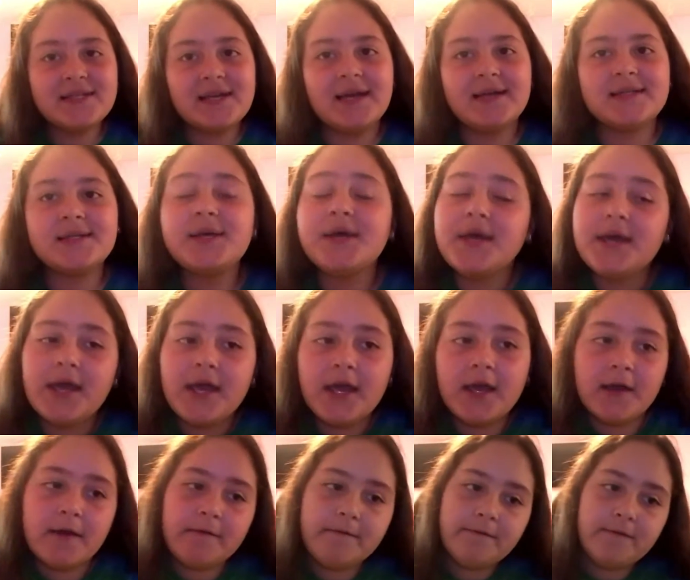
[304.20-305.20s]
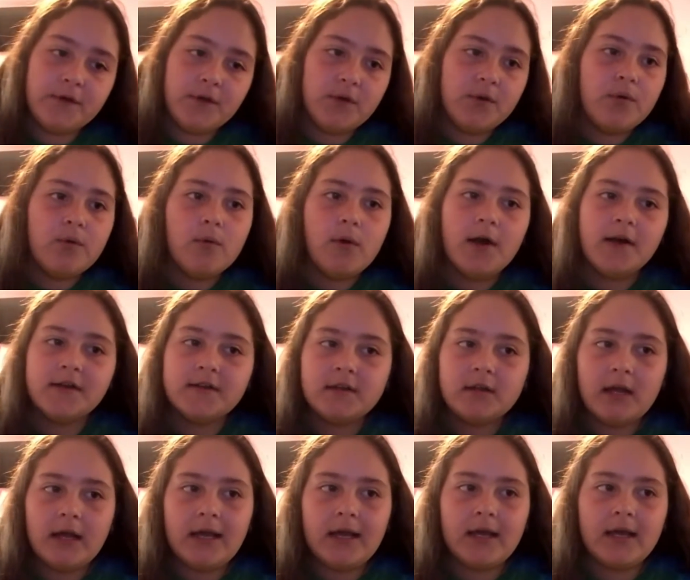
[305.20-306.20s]
Guys, if you
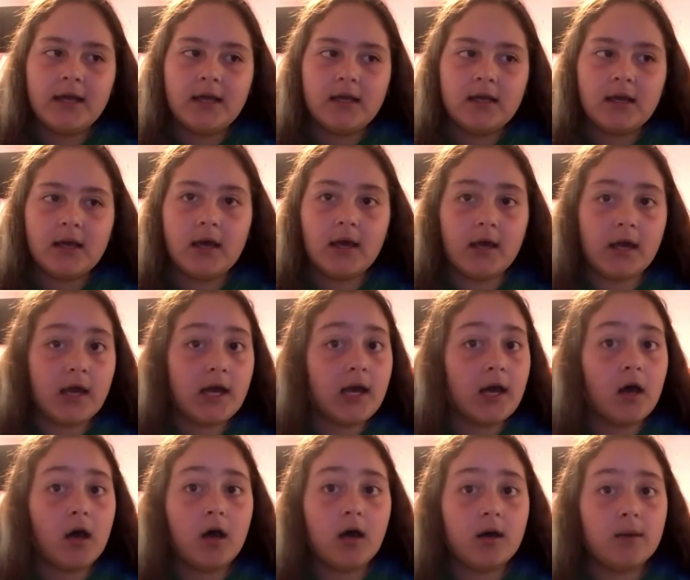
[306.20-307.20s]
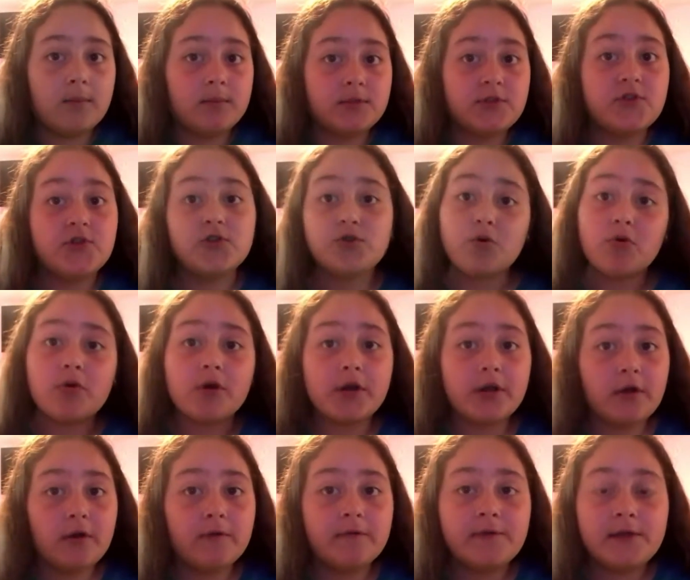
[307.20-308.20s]
want like
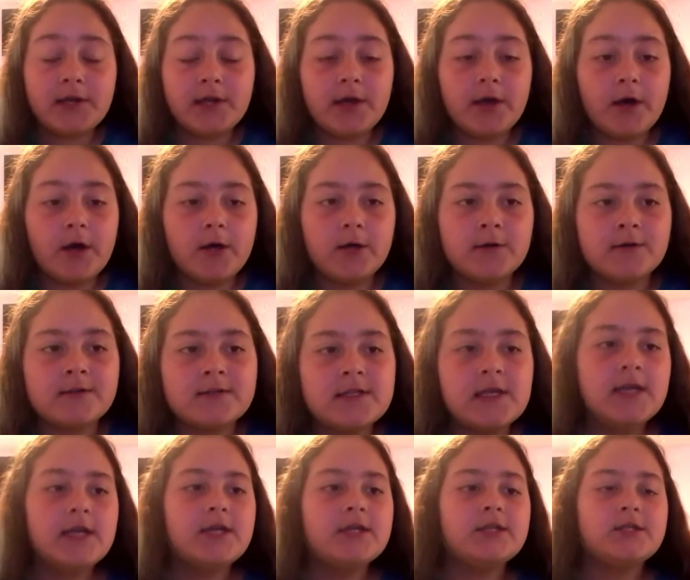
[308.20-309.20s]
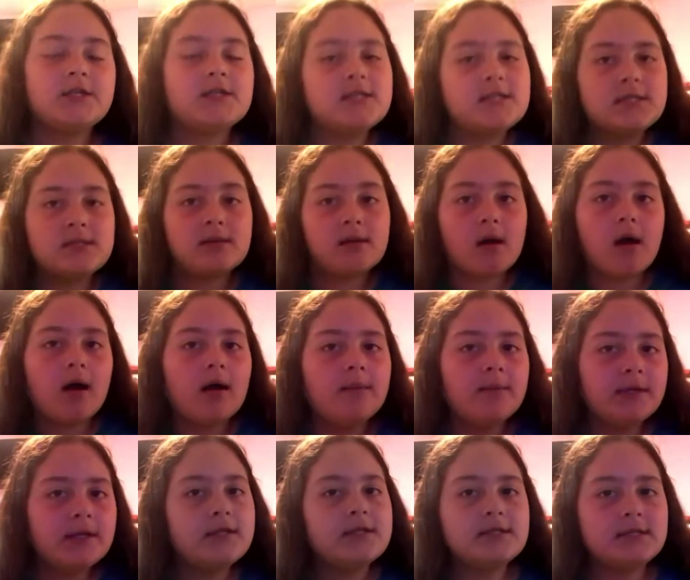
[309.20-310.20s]
tutorial videos, just
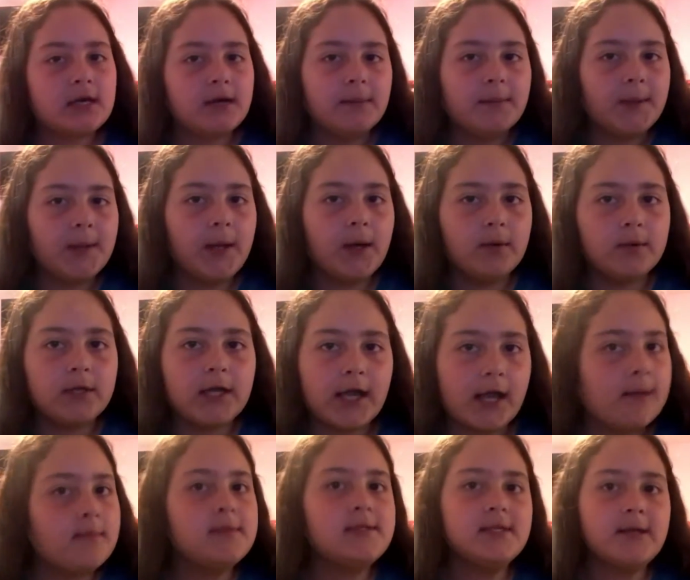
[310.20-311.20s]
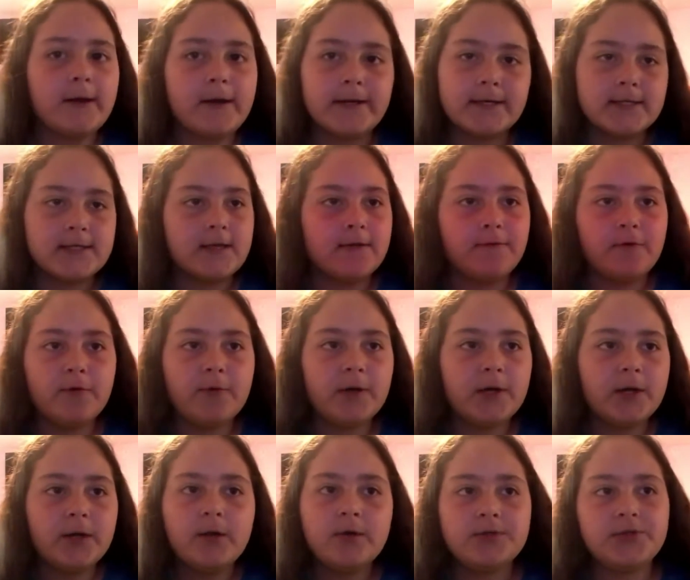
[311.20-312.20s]
comment it down below. Like, I'm serious. If you
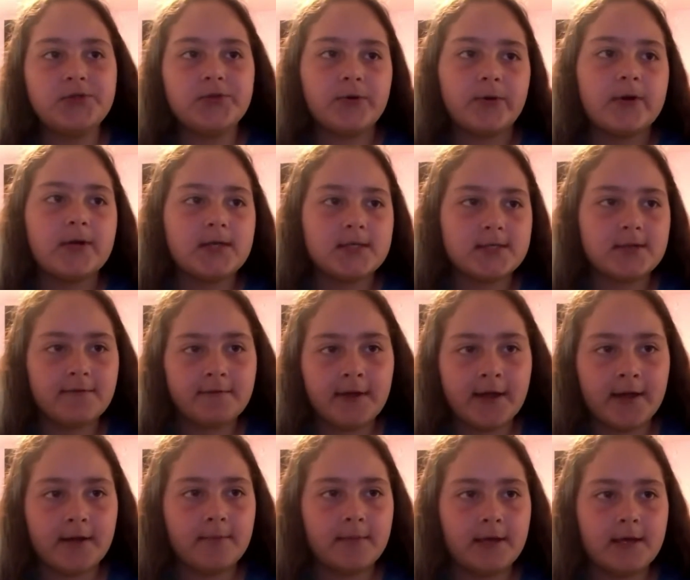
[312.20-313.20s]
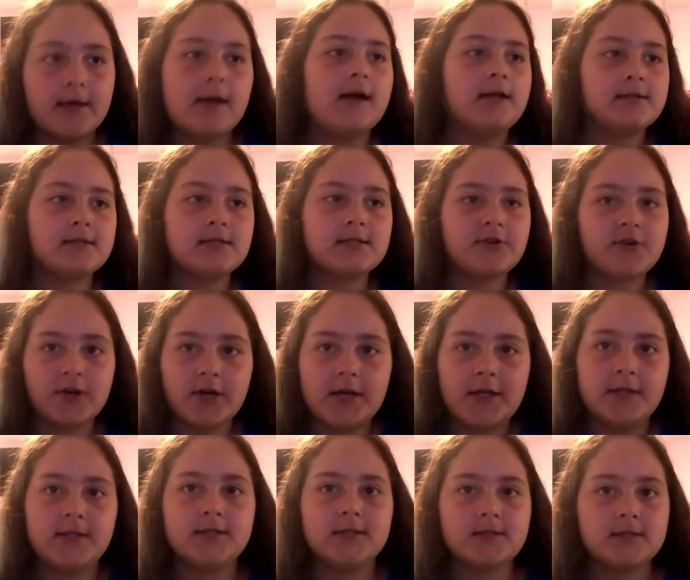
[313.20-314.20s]
want to know tutorials on how to make end
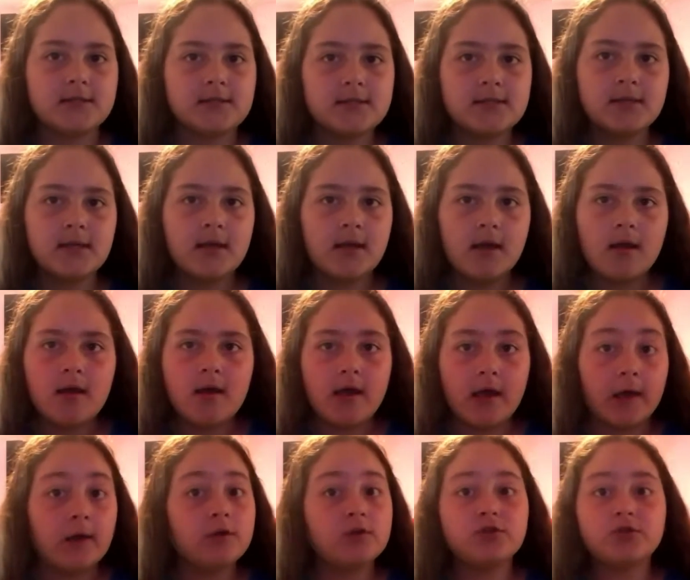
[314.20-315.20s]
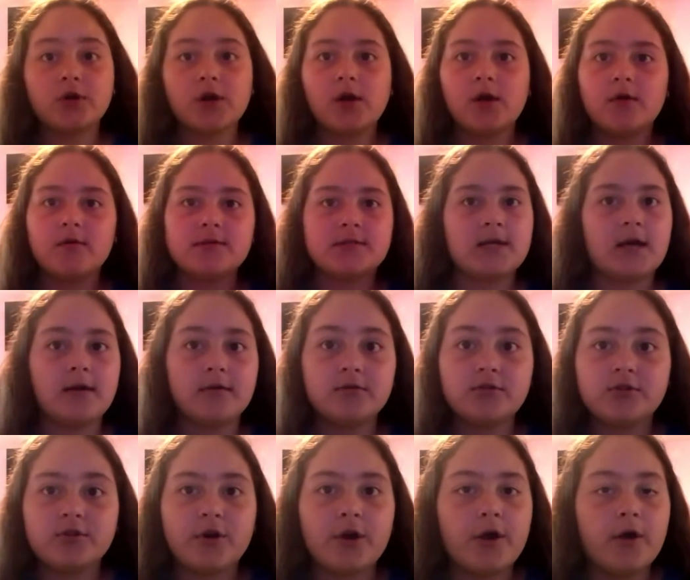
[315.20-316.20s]
screens, intros,
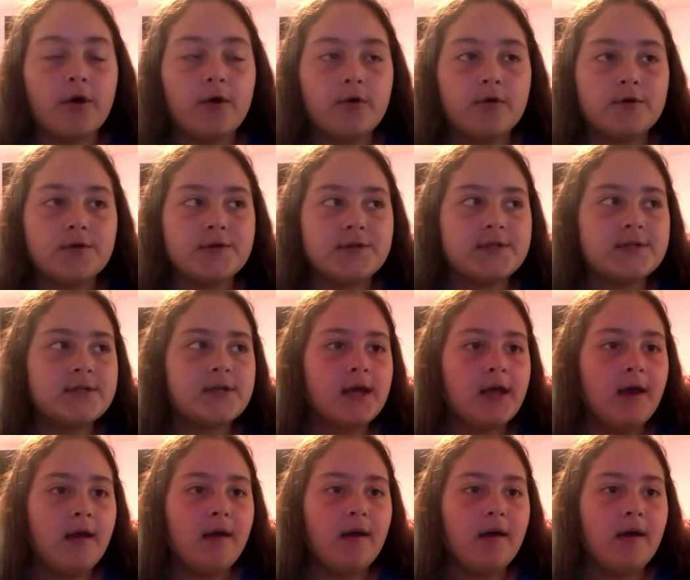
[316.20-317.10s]
outros,